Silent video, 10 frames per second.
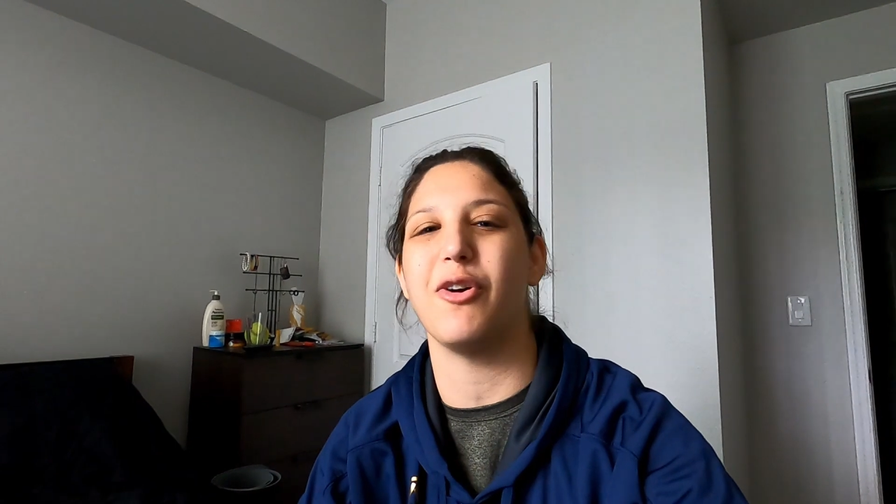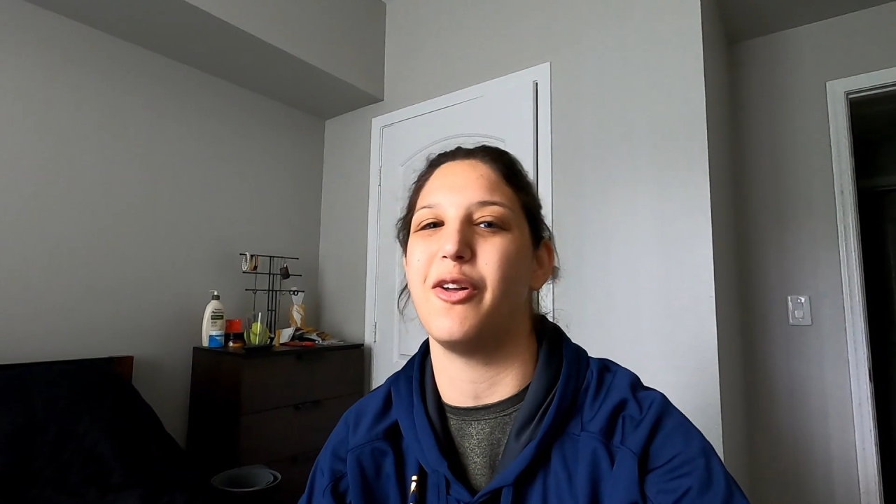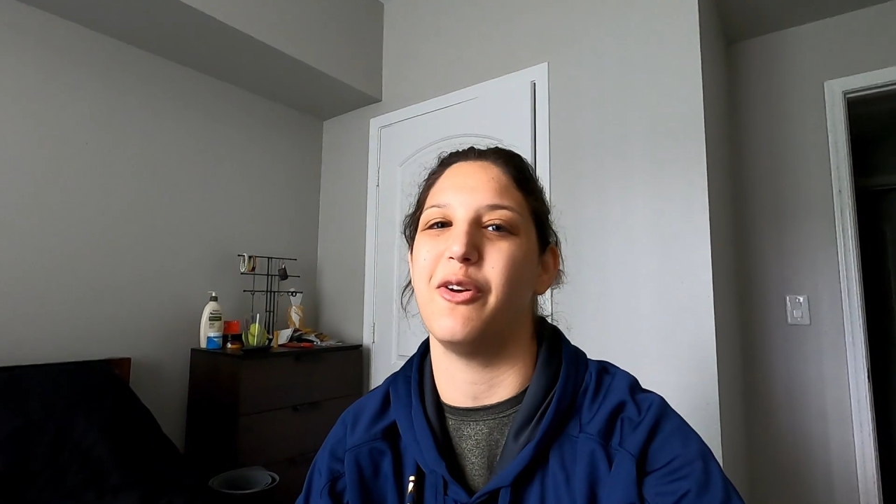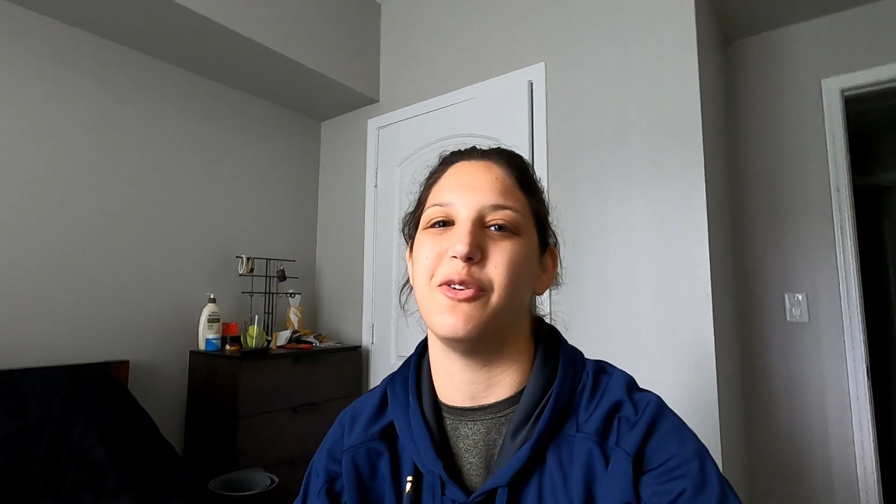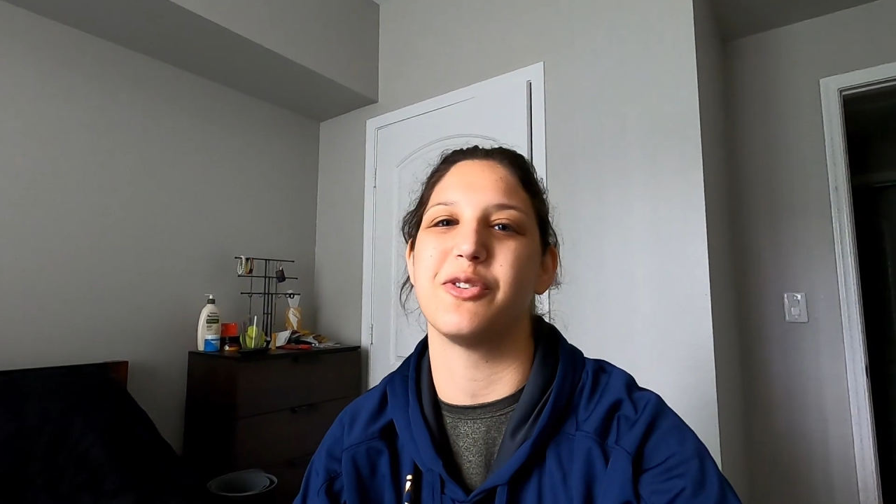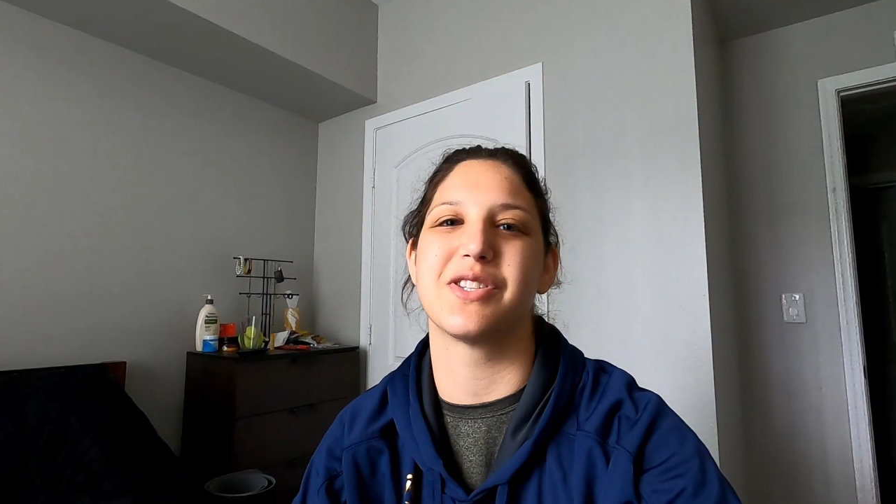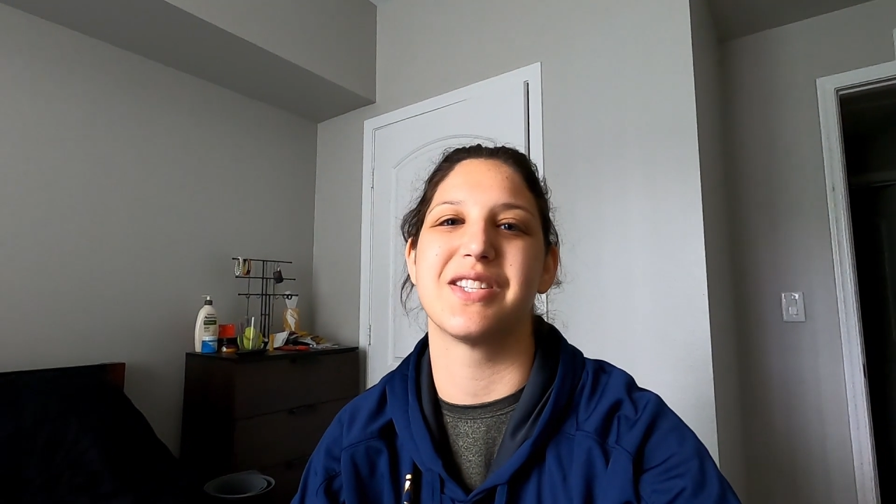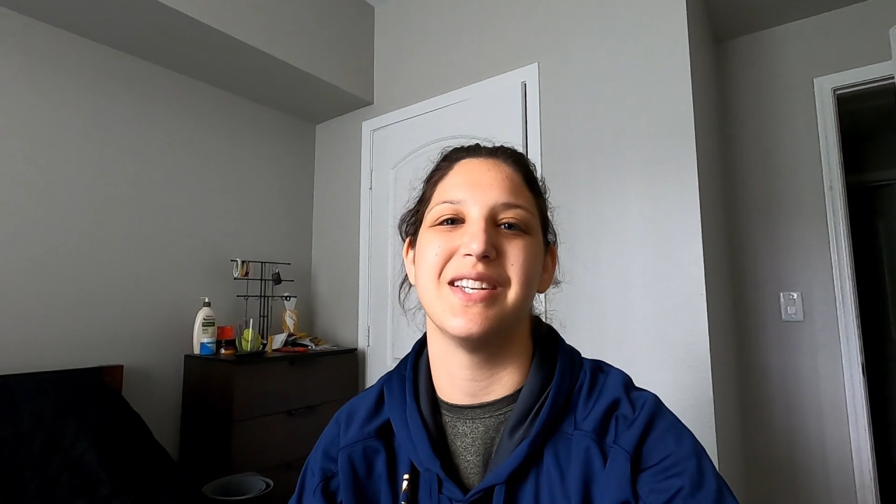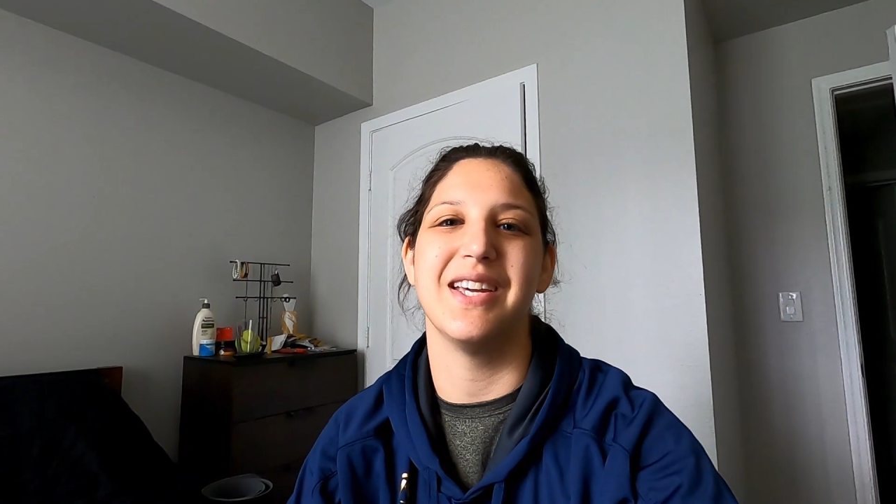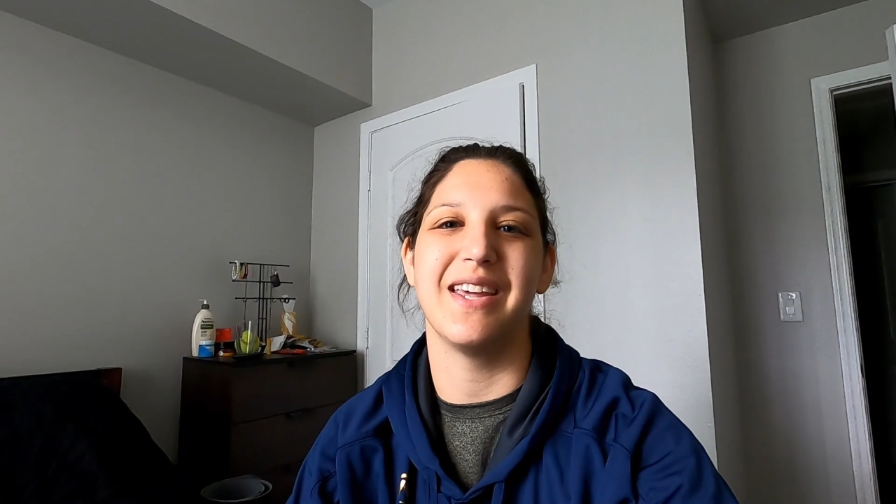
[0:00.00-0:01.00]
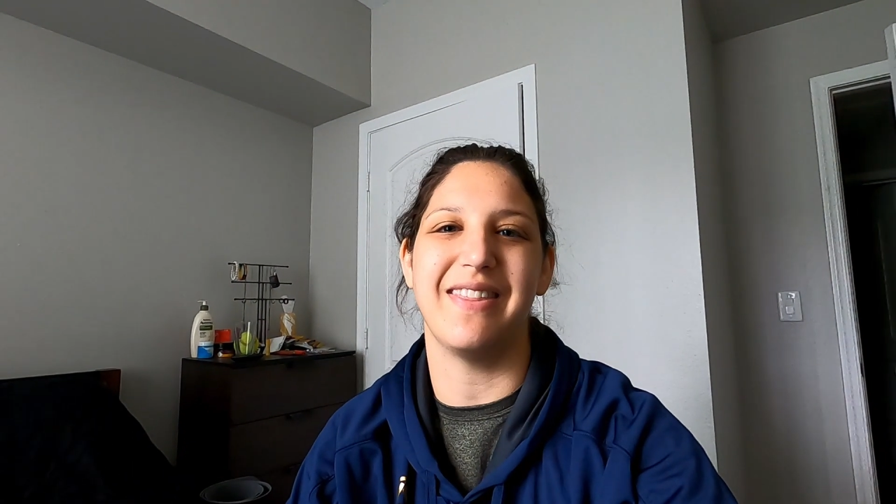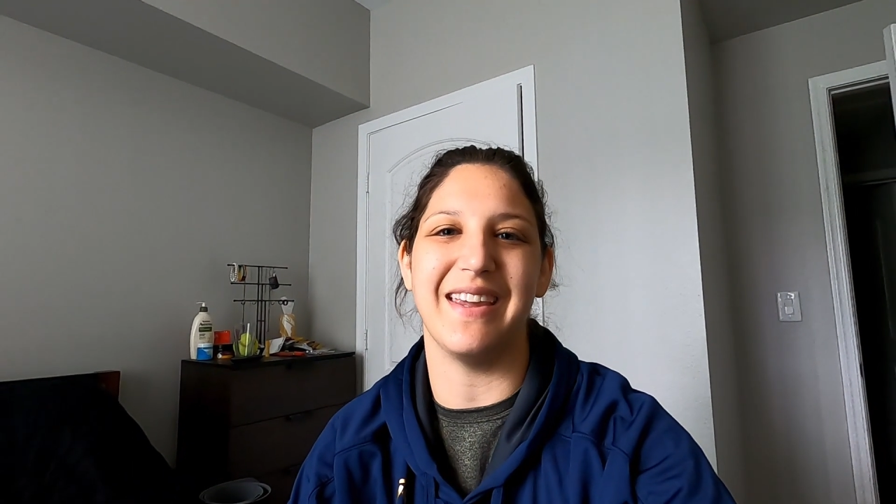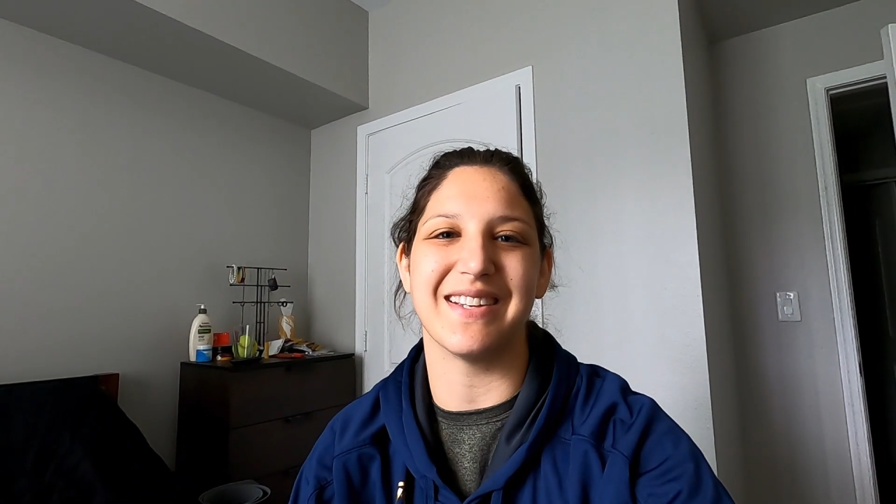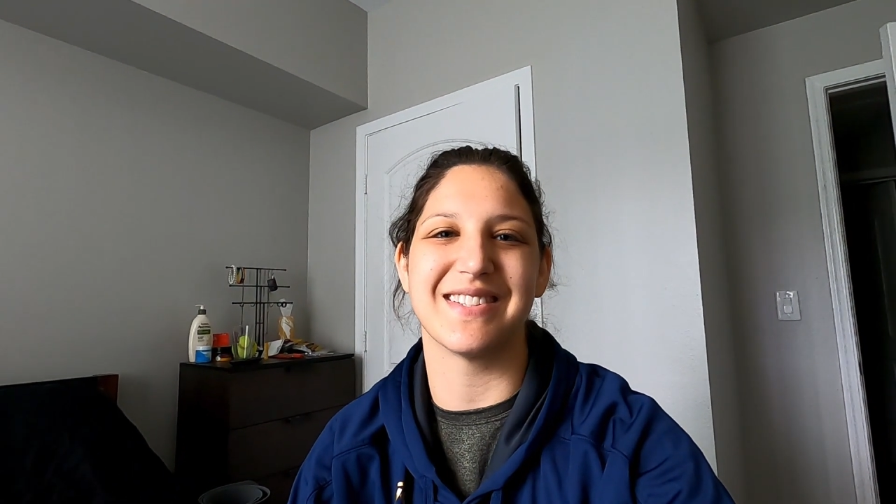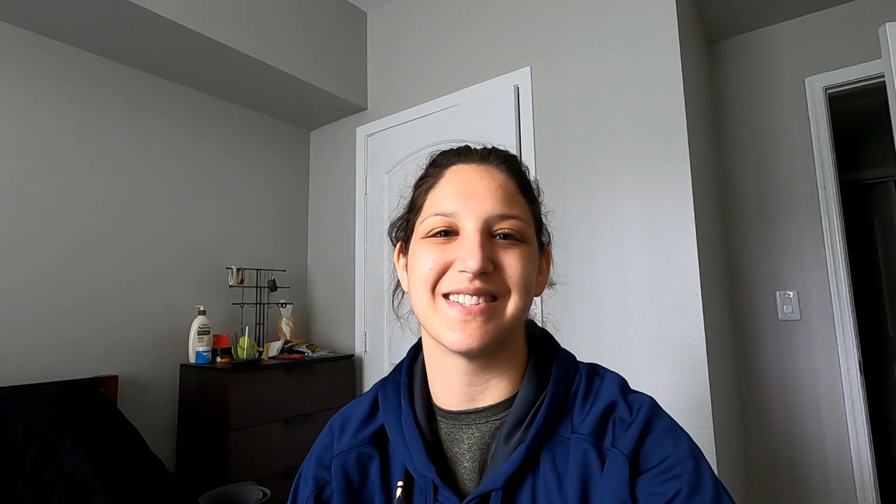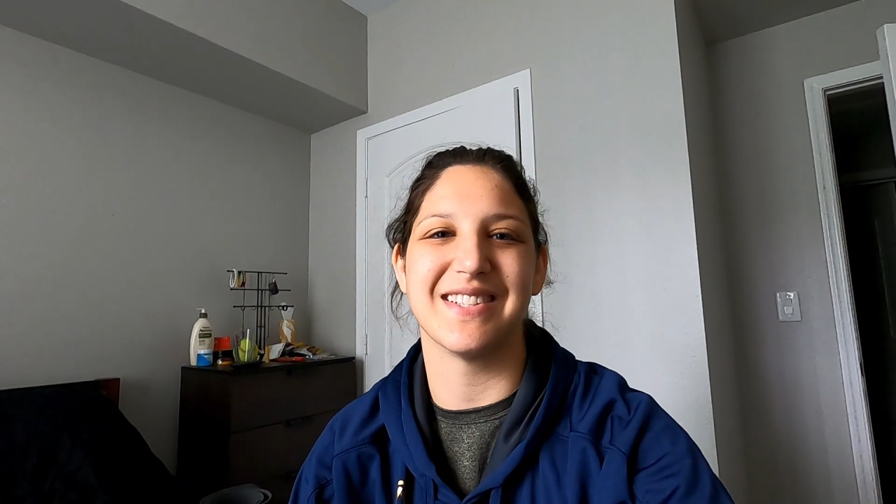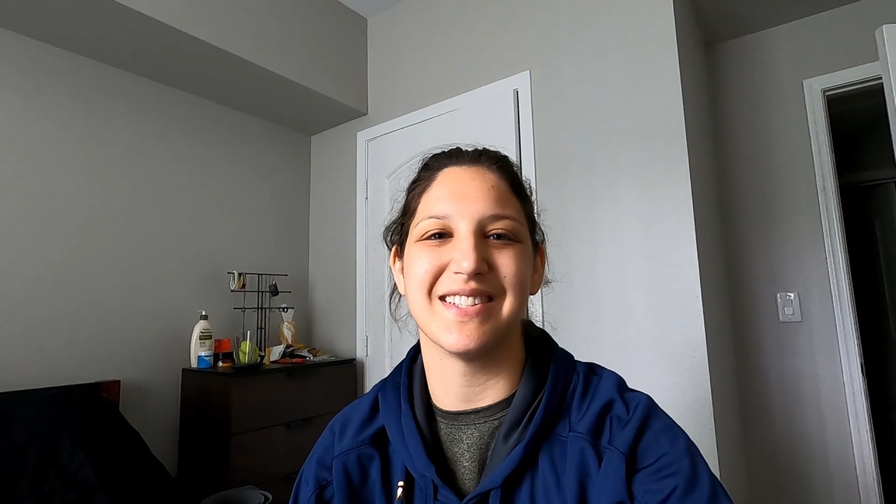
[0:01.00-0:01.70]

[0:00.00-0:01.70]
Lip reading: for all those things.